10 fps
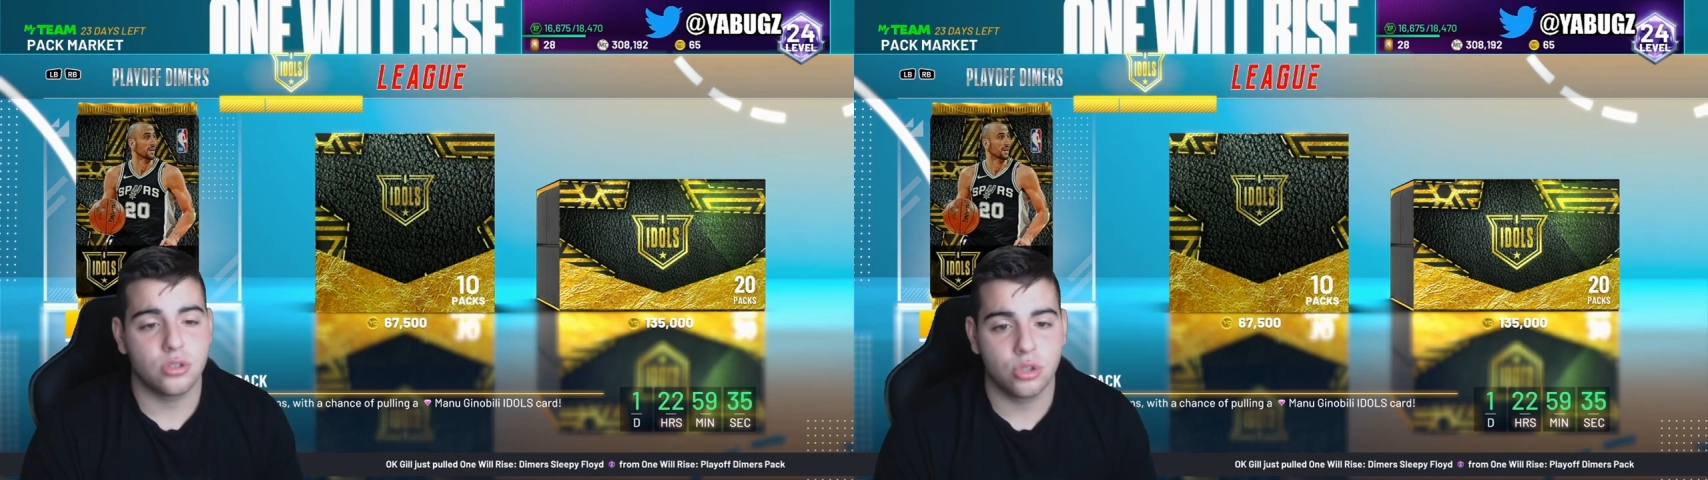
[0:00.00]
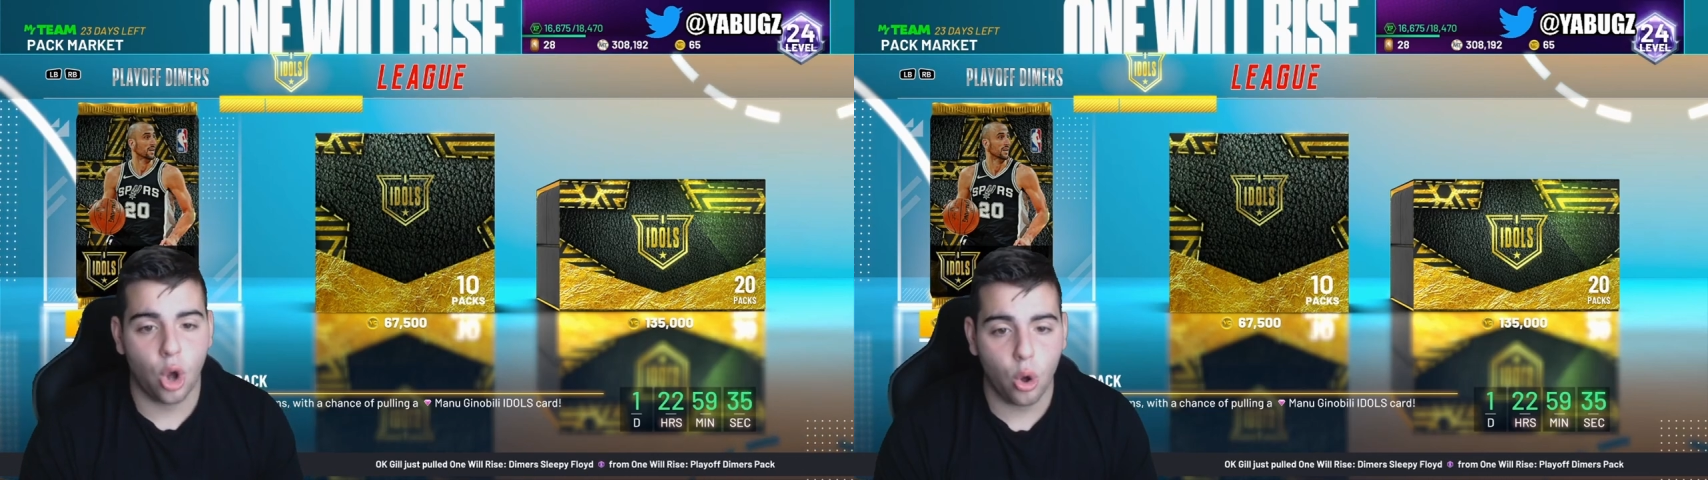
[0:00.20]

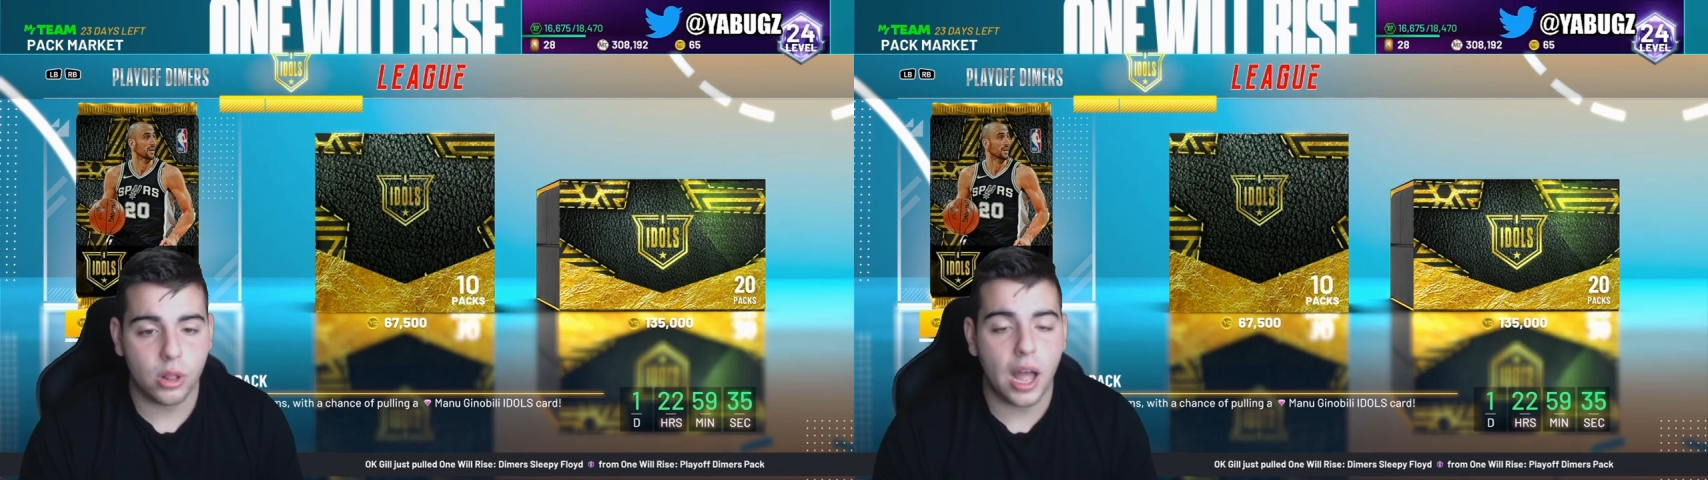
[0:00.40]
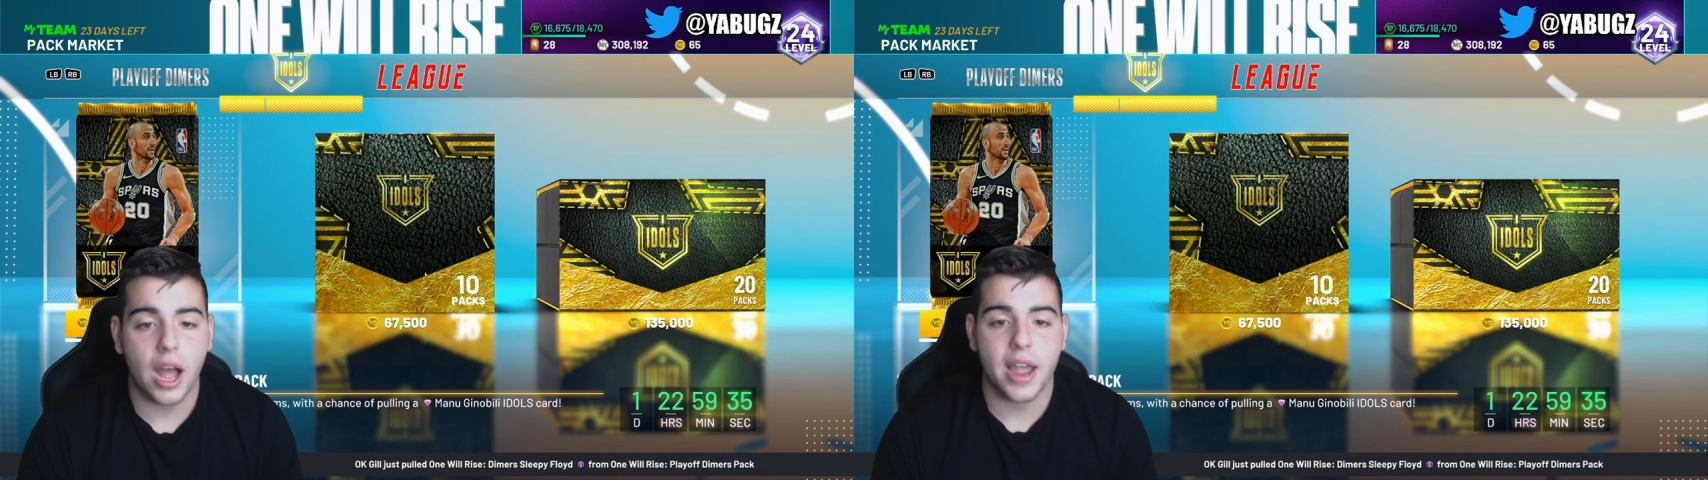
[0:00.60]
No
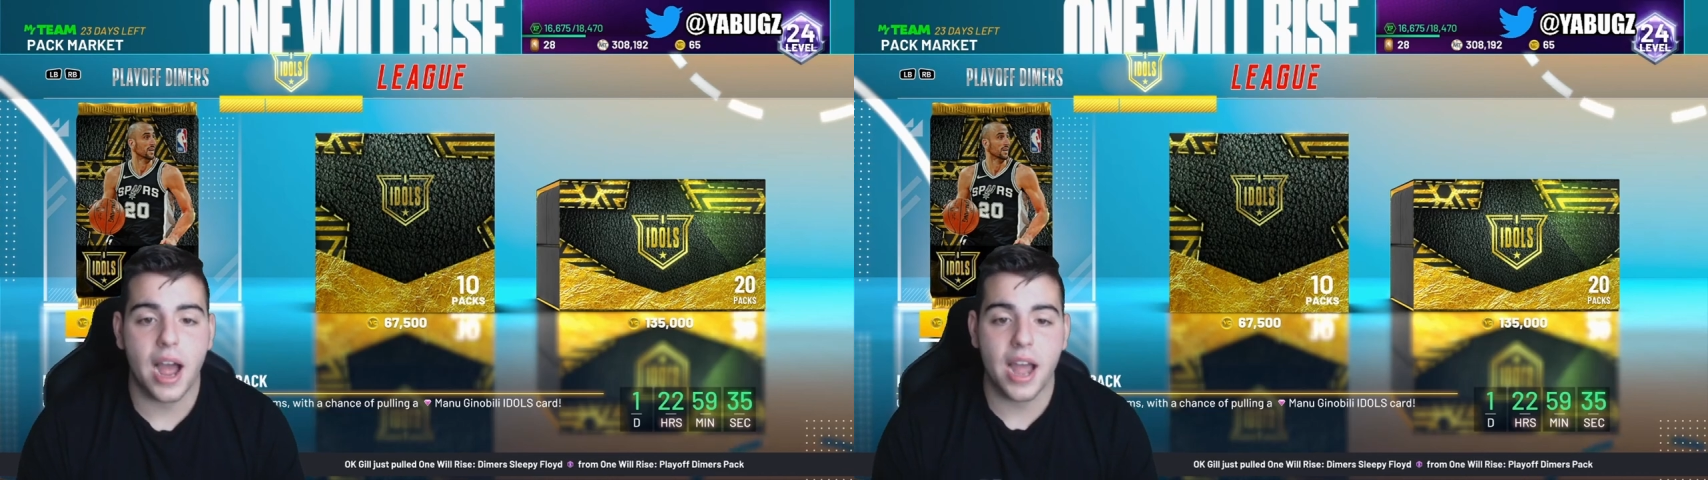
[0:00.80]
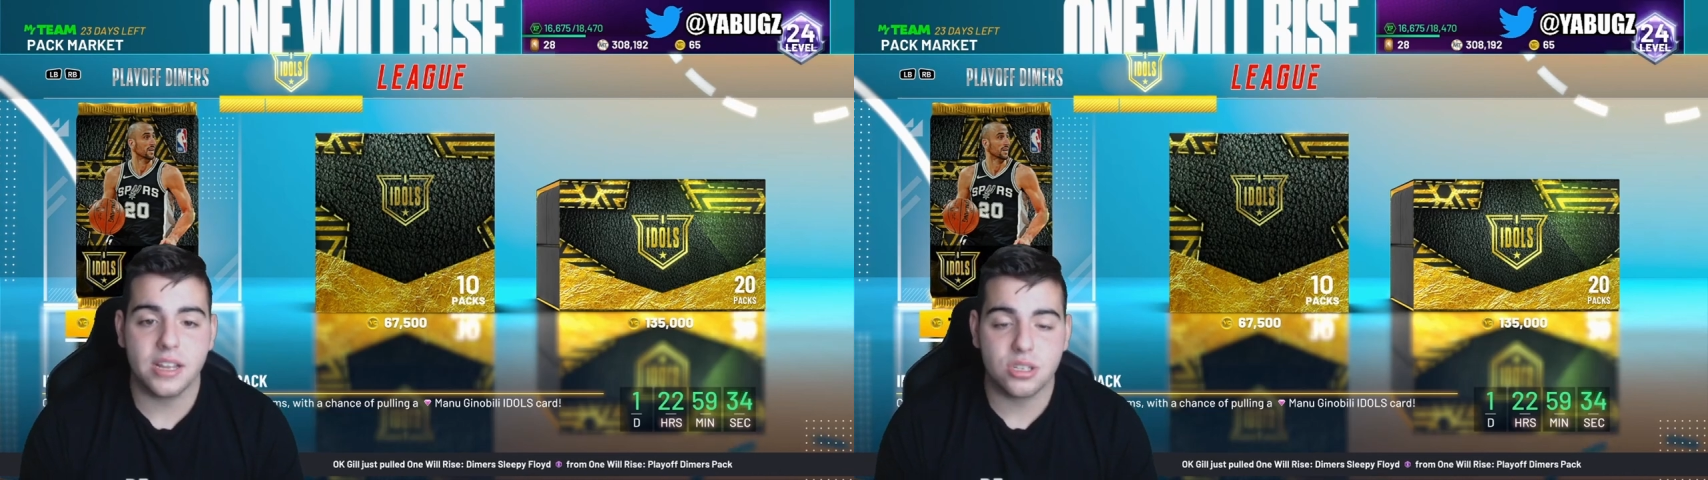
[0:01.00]
lie,
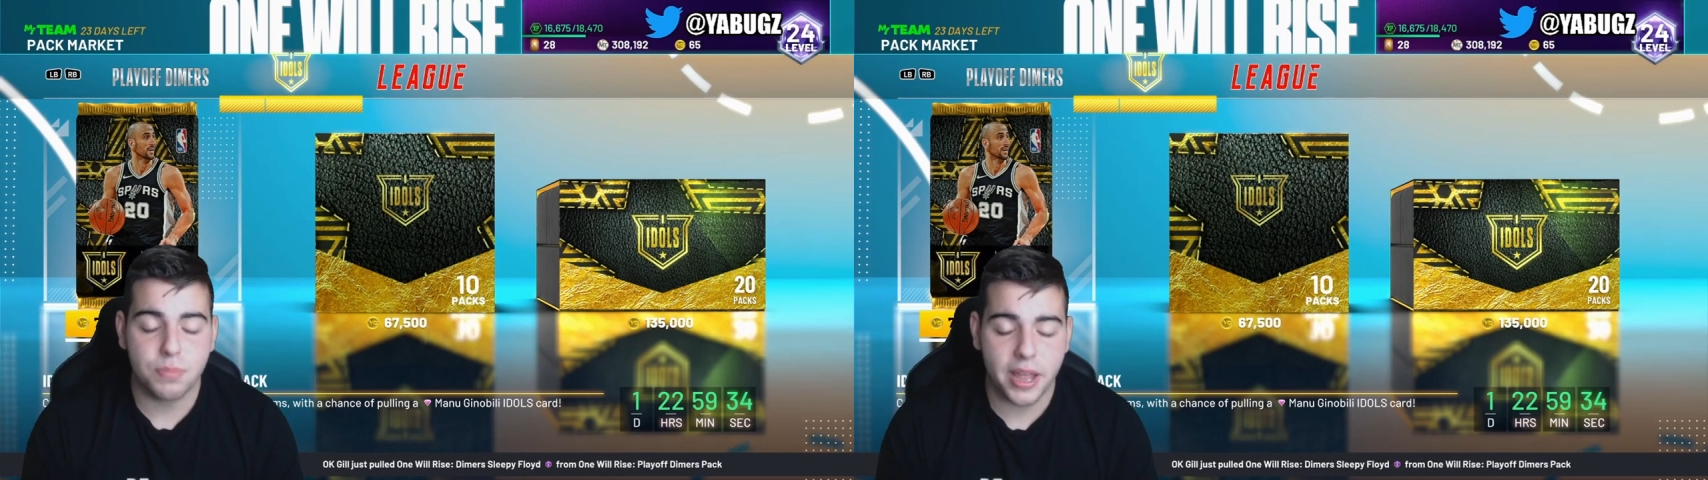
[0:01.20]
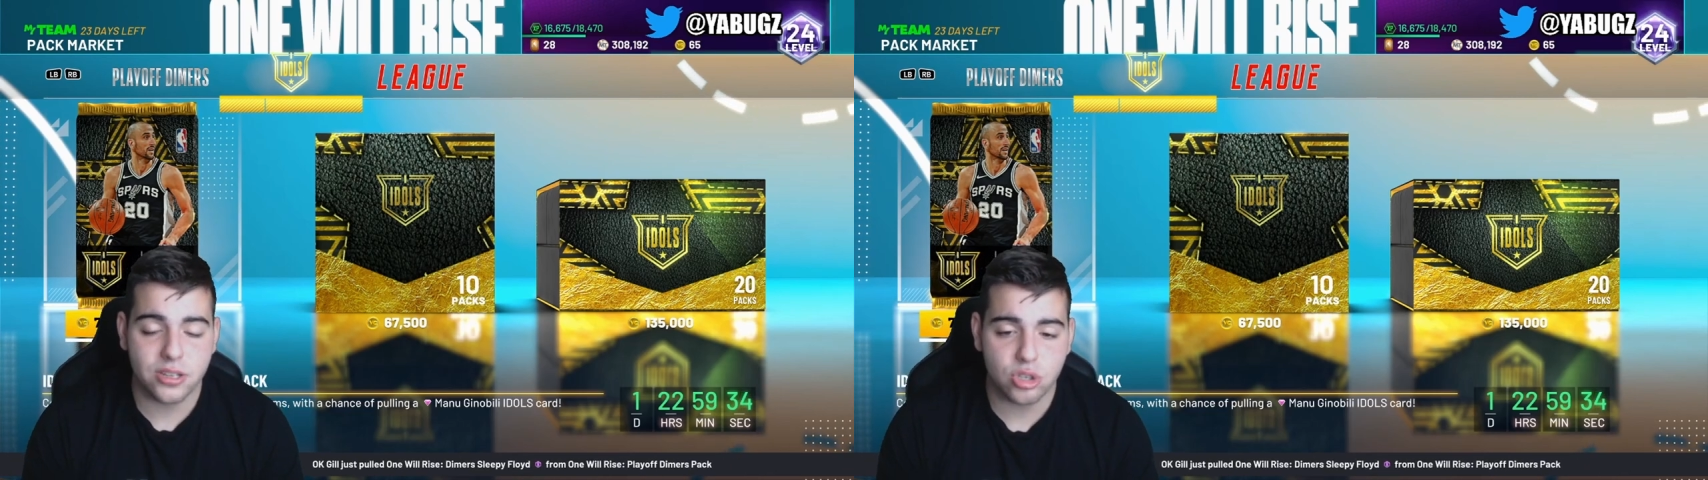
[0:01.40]
I
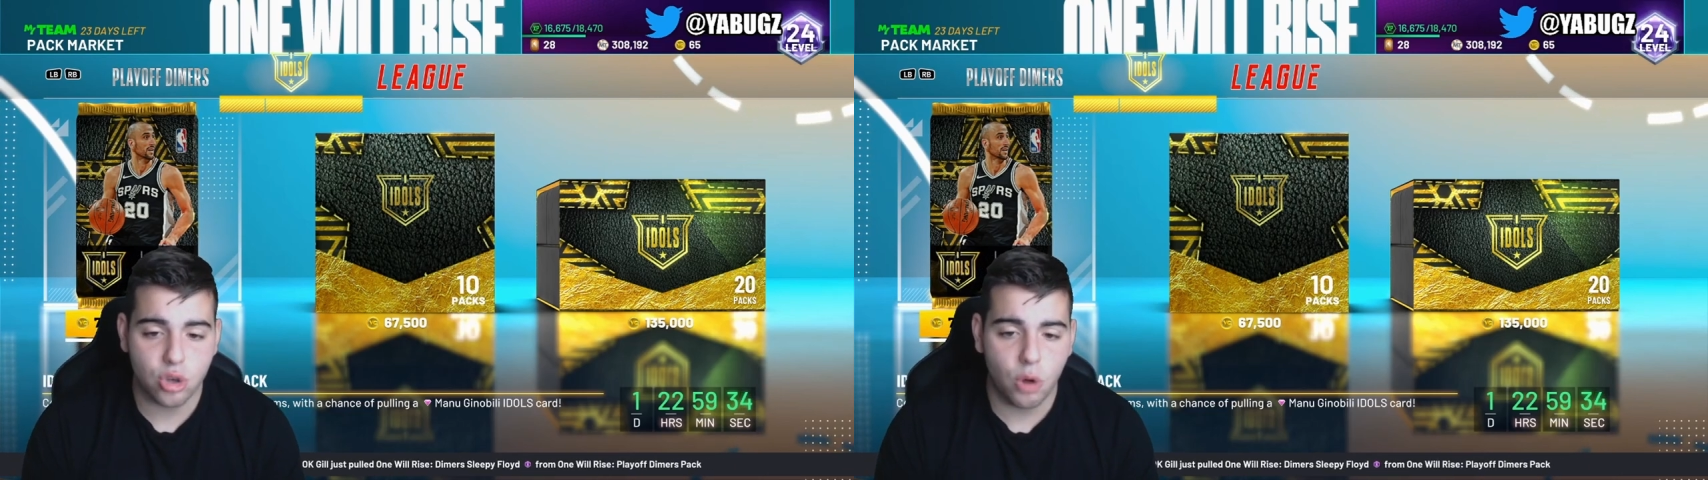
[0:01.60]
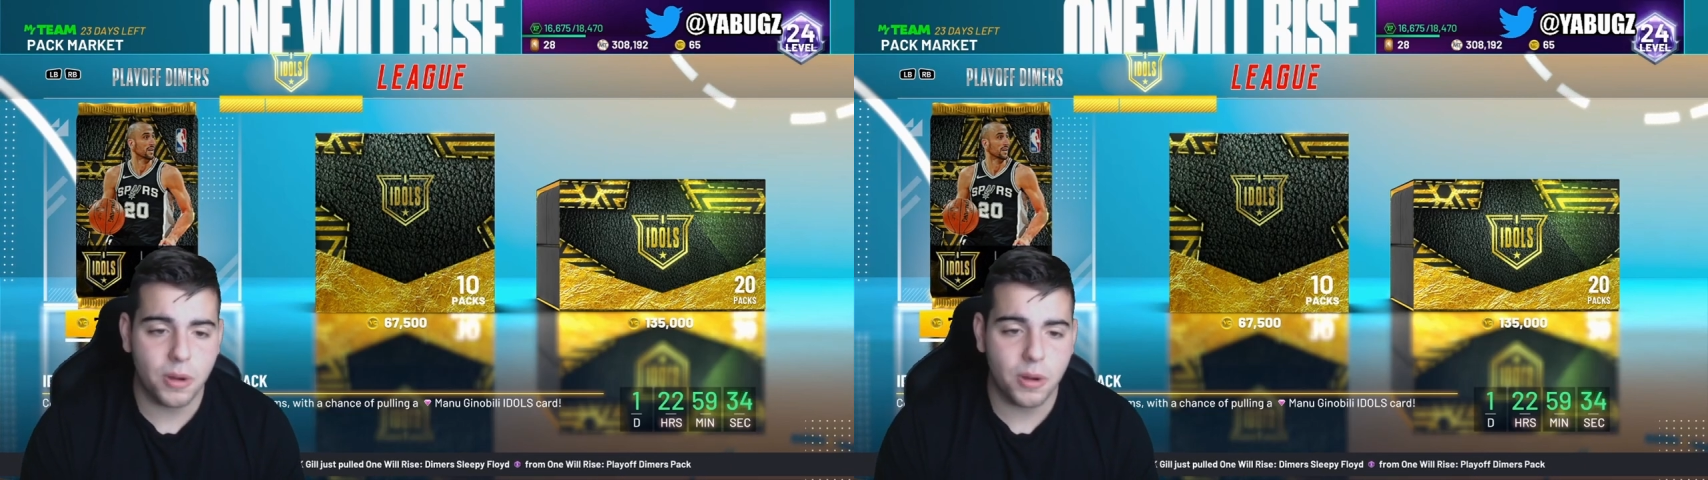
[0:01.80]
spent so